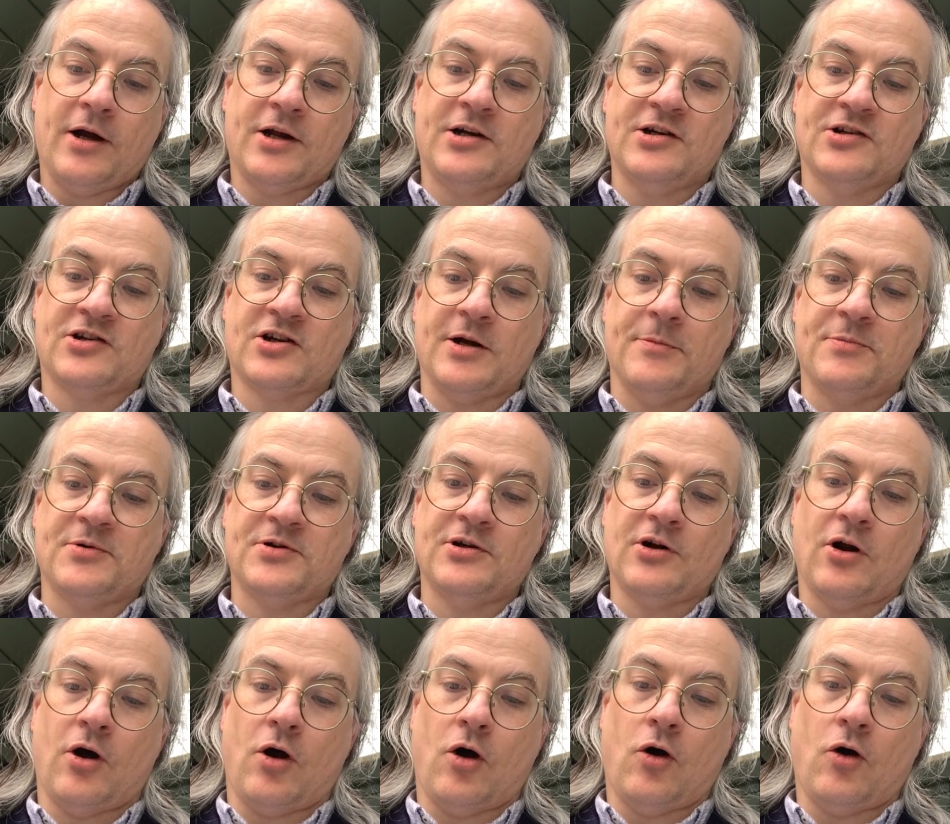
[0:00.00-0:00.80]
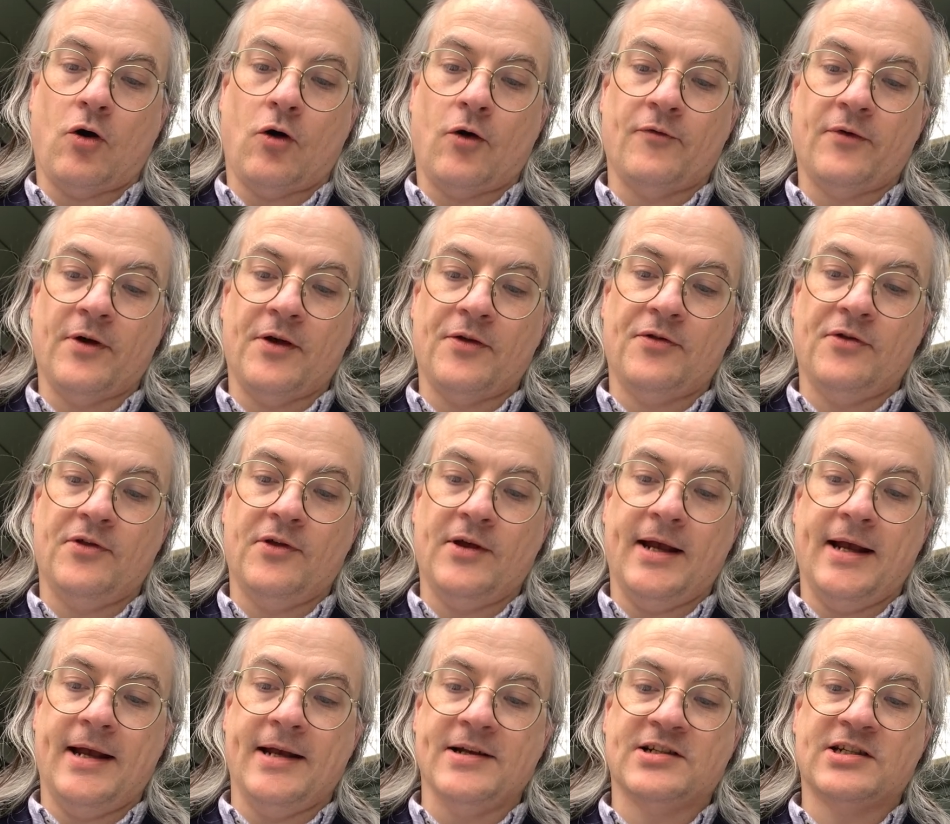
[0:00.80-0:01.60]
description of
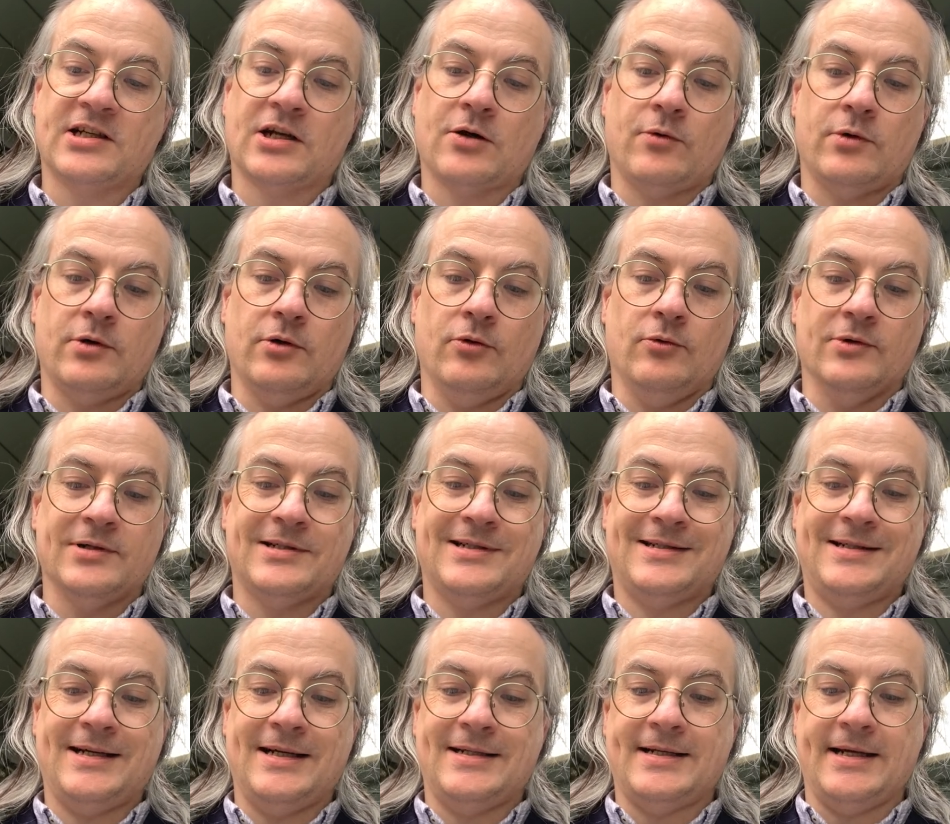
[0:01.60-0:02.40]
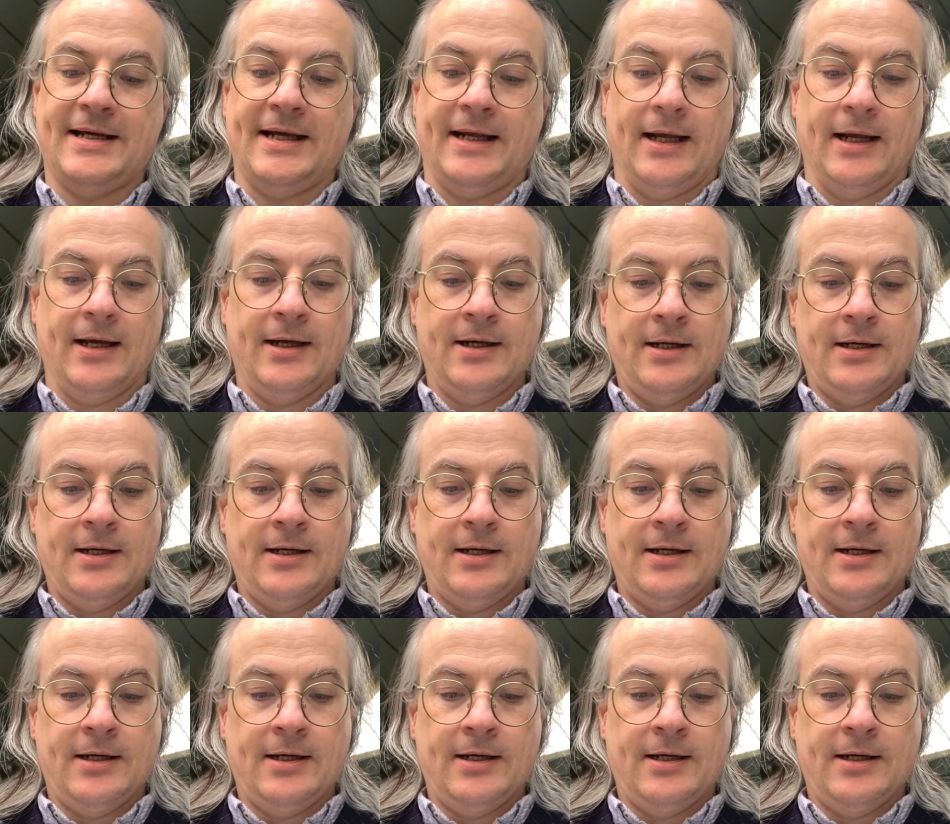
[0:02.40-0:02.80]
the Squirrel City.